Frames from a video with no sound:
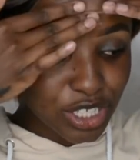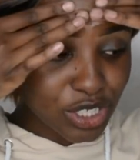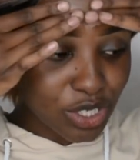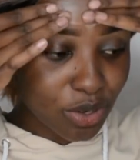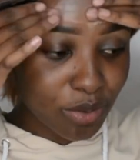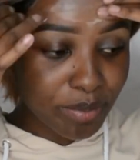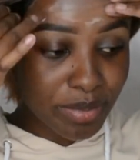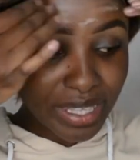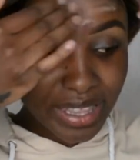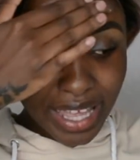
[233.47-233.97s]

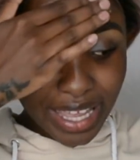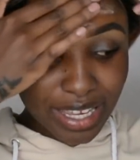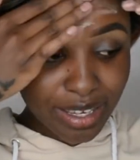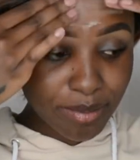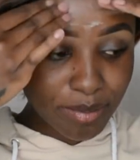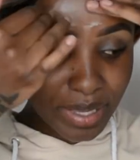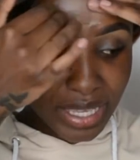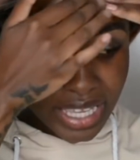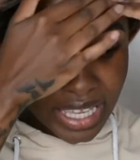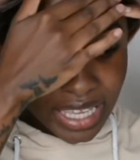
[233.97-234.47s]
Don't be like
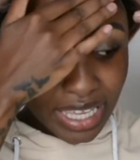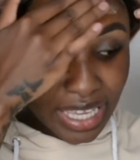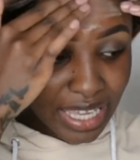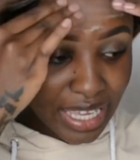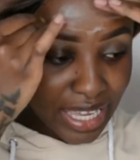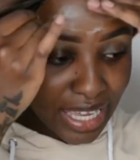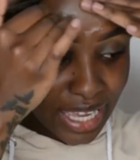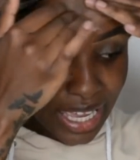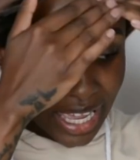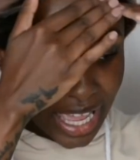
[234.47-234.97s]

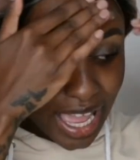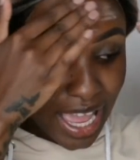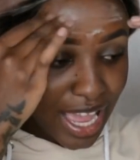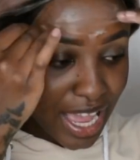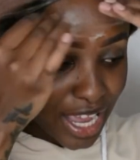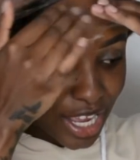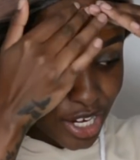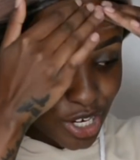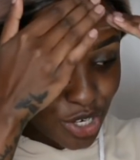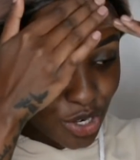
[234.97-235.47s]
me.
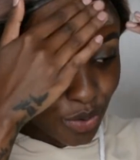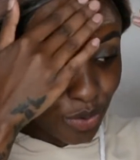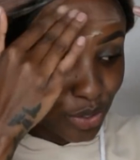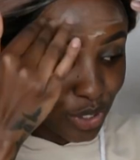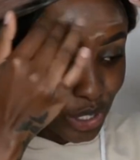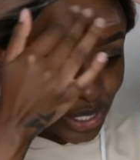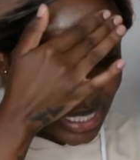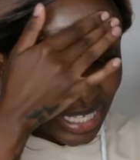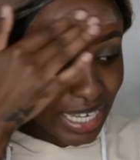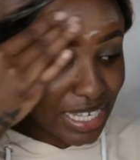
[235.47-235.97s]
Don't
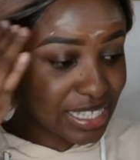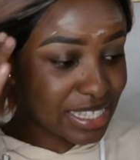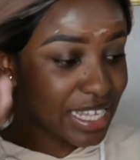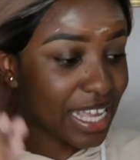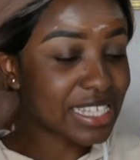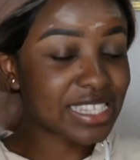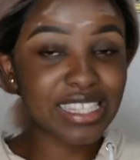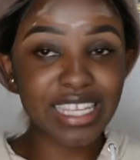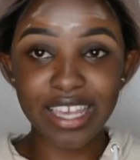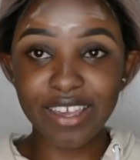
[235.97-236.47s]
use
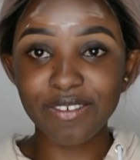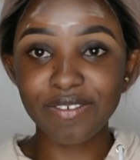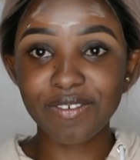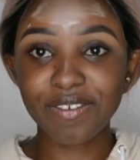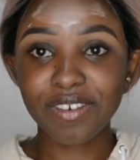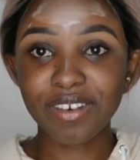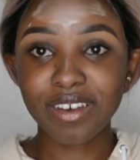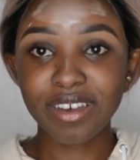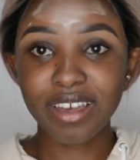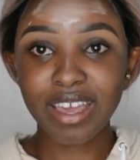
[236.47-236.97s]
excessive
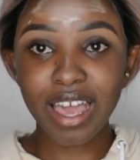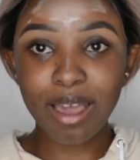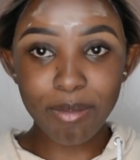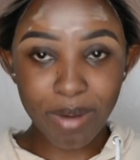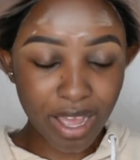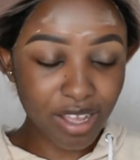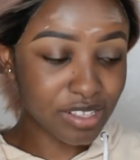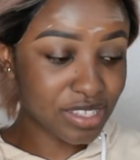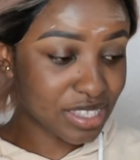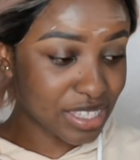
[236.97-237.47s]

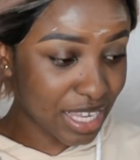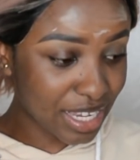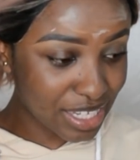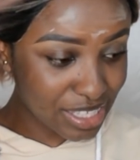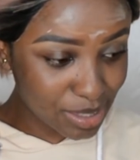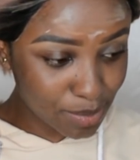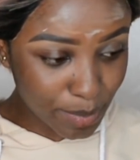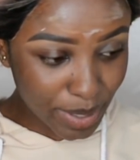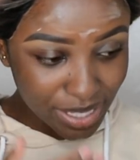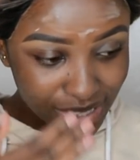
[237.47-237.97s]
amounts. And
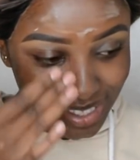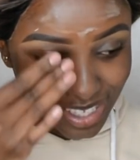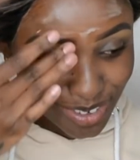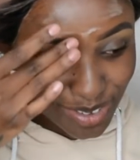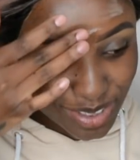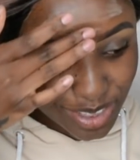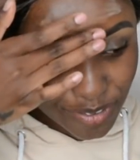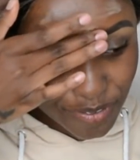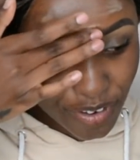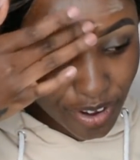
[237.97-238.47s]
it's mixing
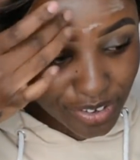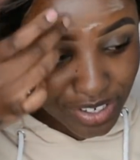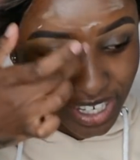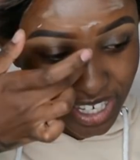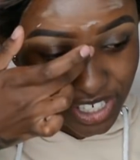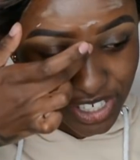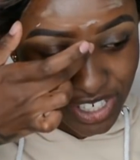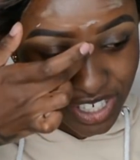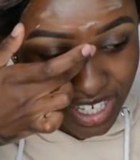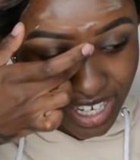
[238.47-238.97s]
with the
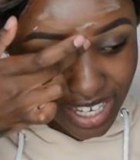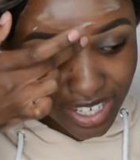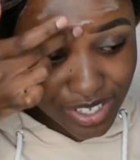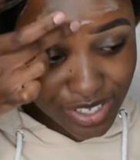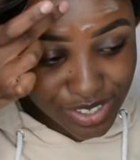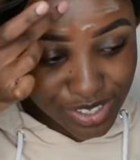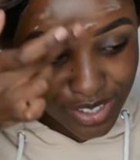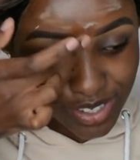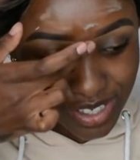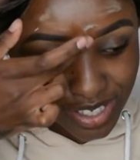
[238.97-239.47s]
foundation I
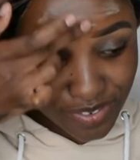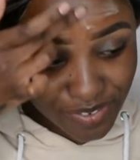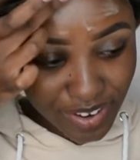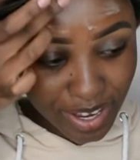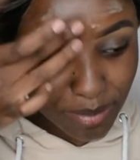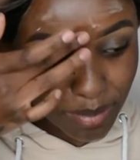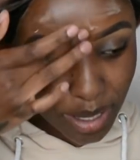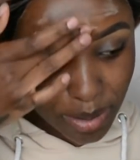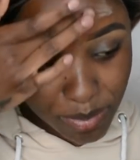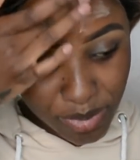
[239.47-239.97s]
used to
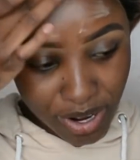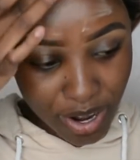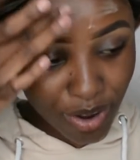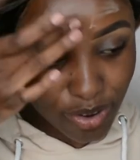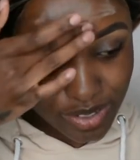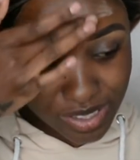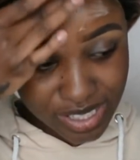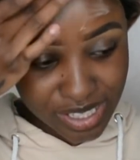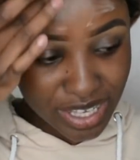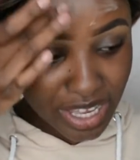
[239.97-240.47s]
define my
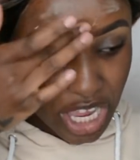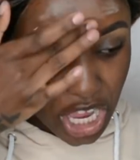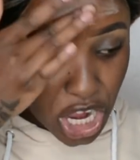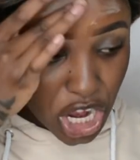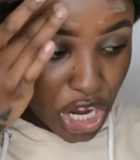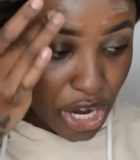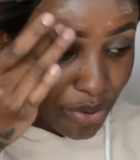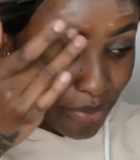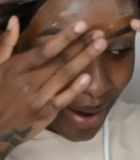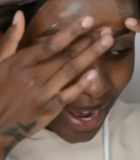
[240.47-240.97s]
brows.
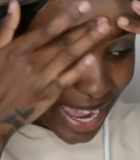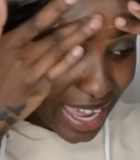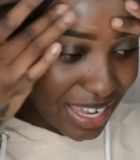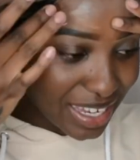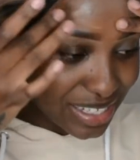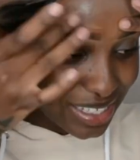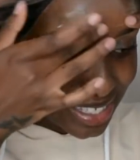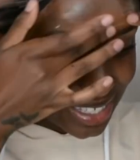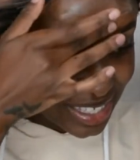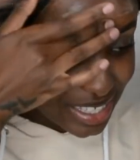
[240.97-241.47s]

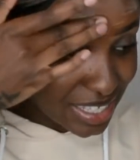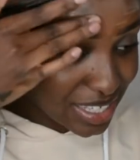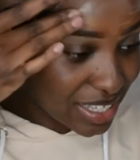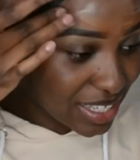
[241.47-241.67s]
Great!